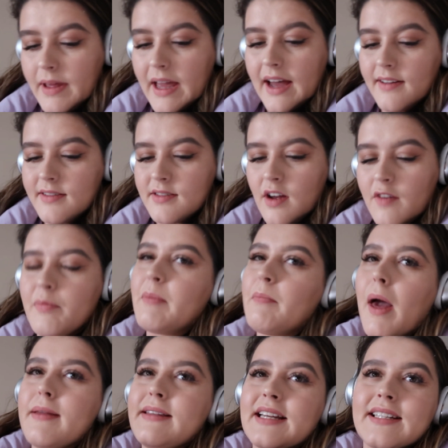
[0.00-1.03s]
But yeah, so I've been
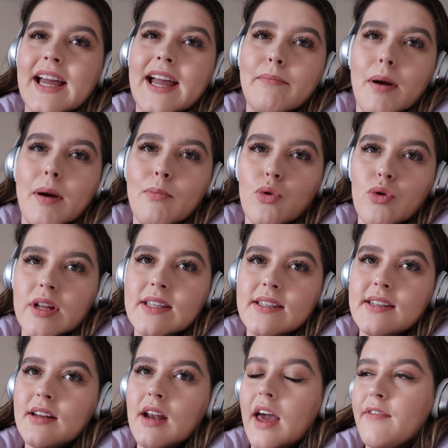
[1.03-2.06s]
like dedicating my
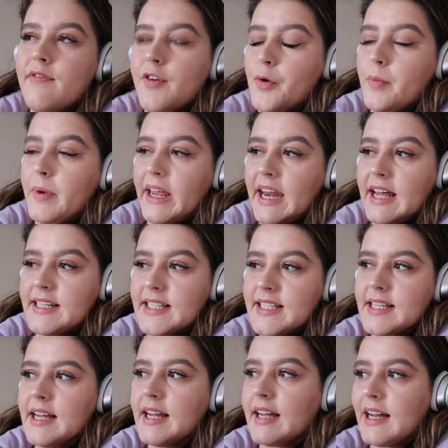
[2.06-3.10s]
mornings to like filming and
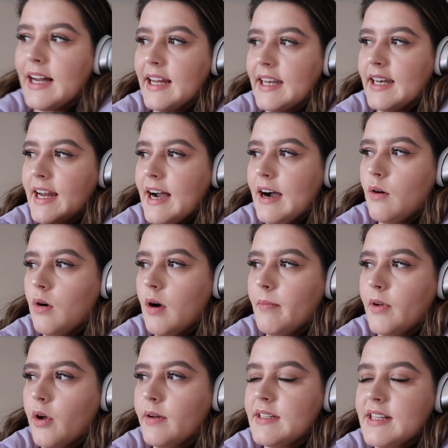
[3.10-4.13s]
editing, and now
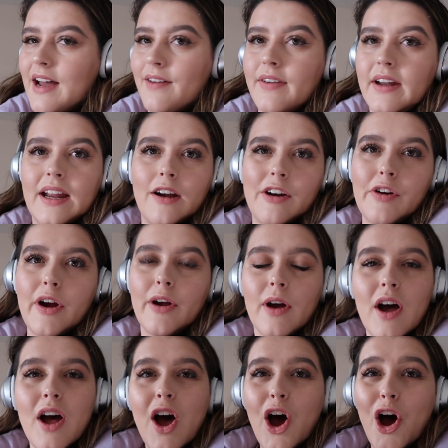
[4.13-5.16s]
I'm going to Cafe Nero,
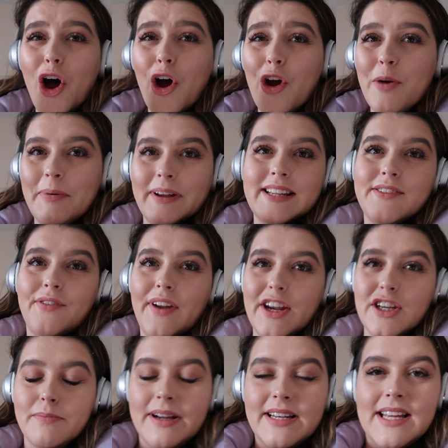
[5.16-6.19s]
hoping to
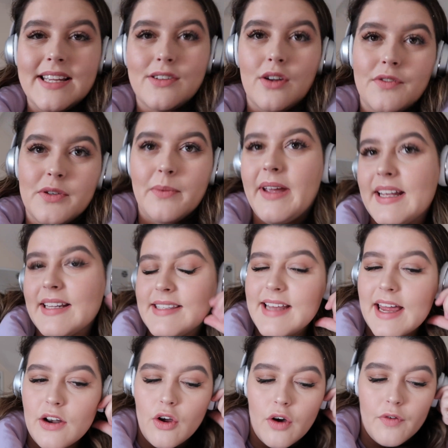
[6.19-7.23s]
finish my desk off so I can
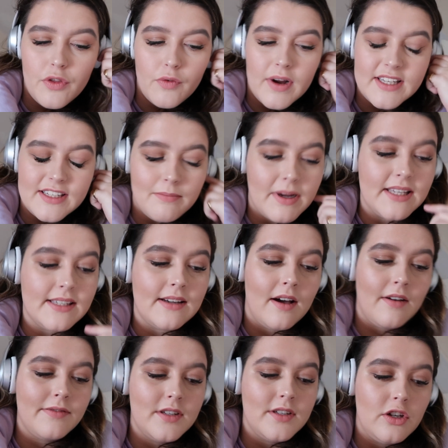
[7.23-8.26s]
send off the rest of my
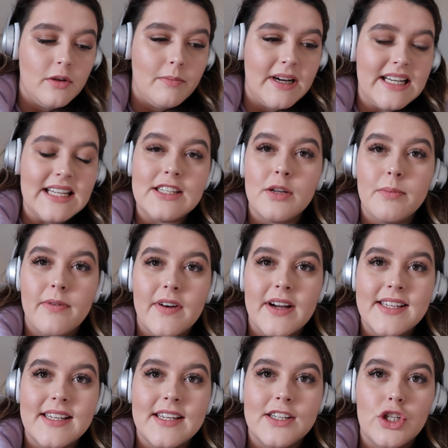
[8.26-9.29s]
stuff to my desk
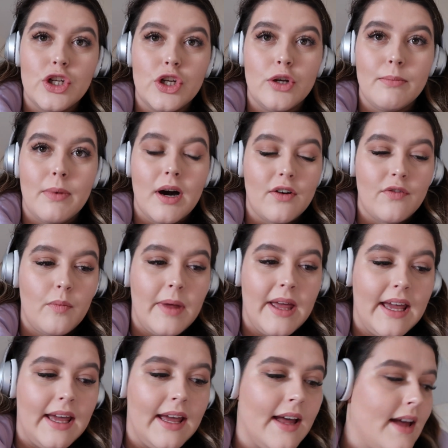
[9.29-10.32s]
supervisor to mark for
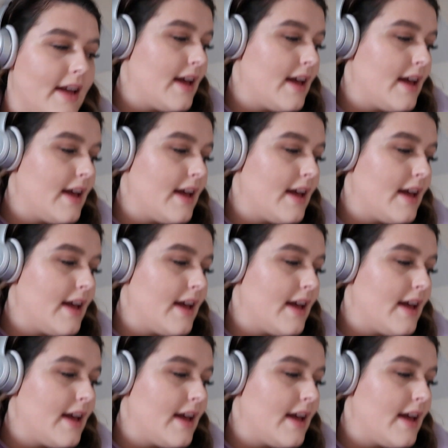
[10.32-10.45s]
me.